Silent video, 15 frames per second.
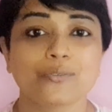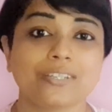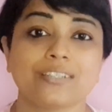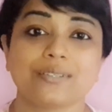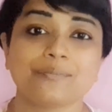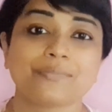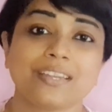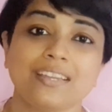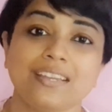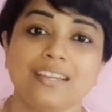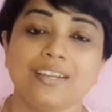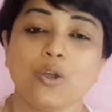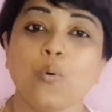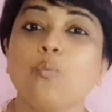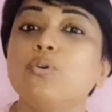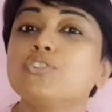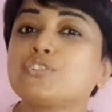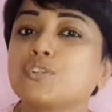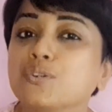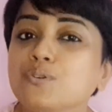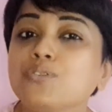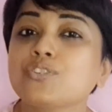it. Would
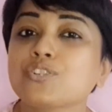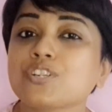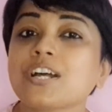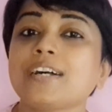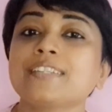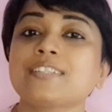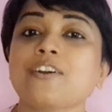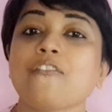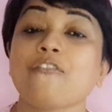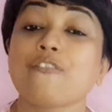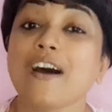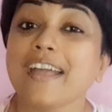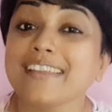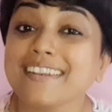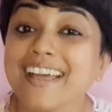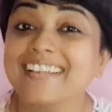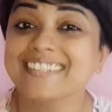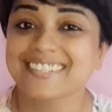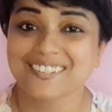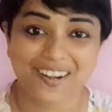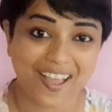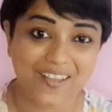you trust a
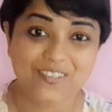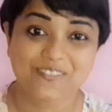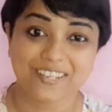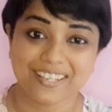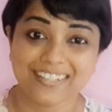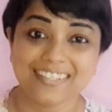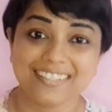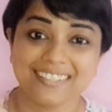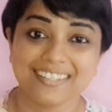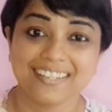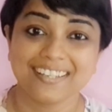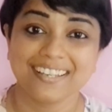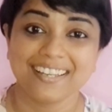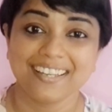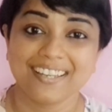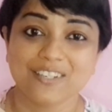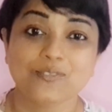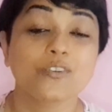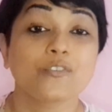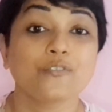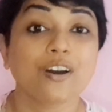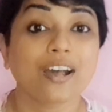finance graduate
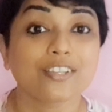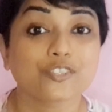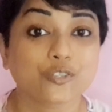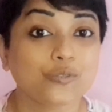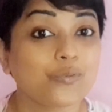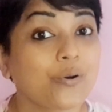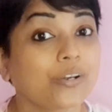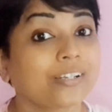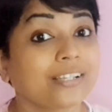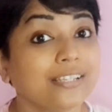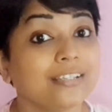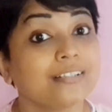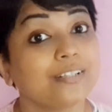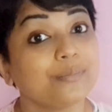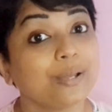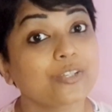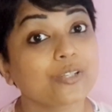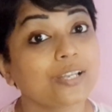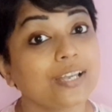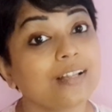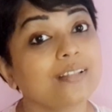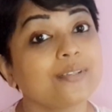to advise you on clinical
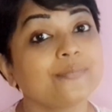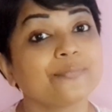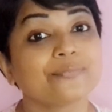mental health?